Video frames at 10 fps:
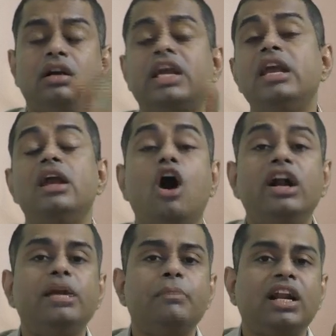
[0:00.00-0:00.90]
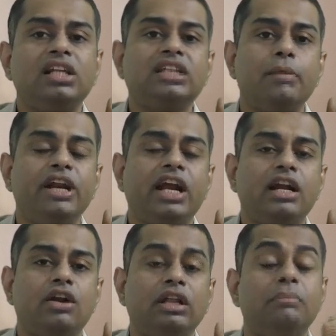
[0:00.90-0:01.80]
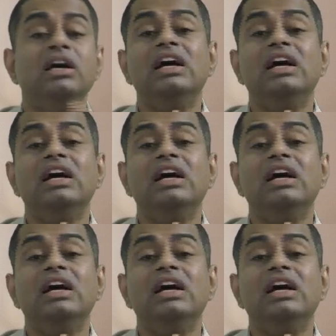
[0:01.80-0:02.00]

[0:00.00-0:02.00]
key audit matter is communicated to them.